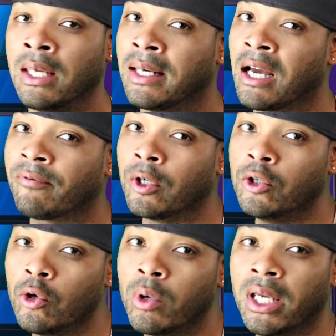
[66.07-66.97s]
Now, if you're
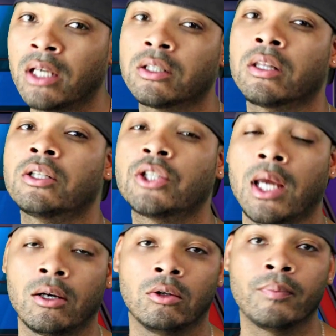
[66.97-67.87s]
new here to the
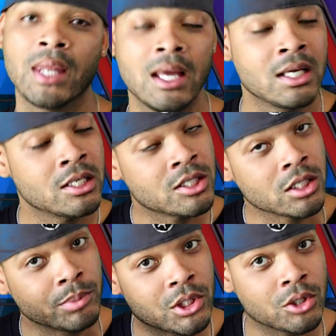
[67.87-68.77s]
channel,
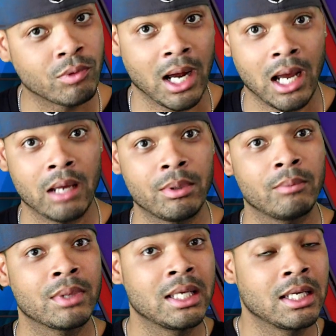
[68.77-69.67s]
subscribe,
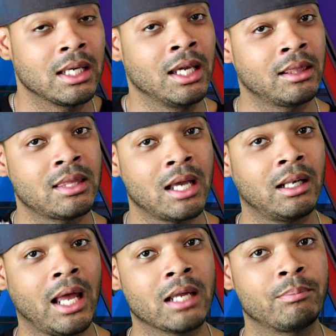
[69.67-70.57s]
hit
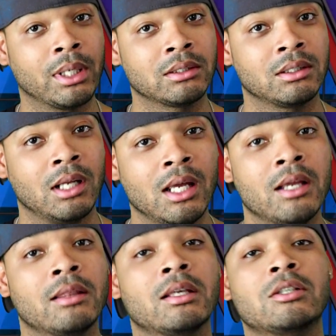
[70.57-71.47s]
that like button,
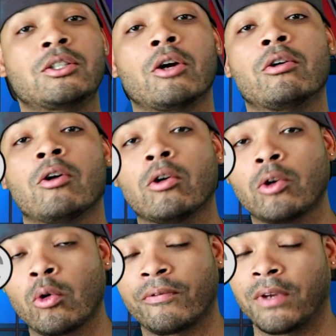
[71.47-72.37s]
then turn
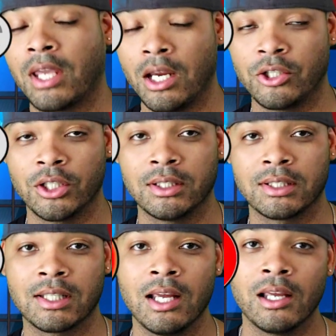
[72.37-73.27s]
on
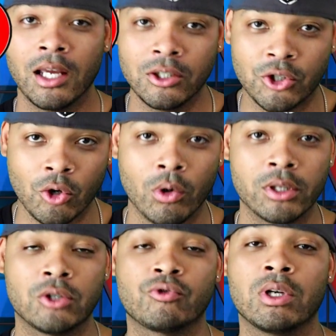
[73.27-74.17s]
notifications, and join
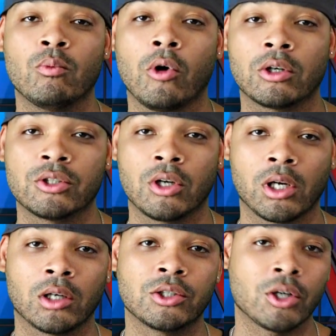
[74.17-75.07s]
the Dreamwalkers on
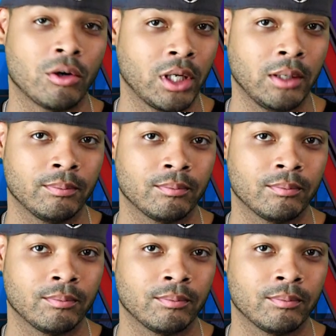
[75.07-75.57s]
our journey.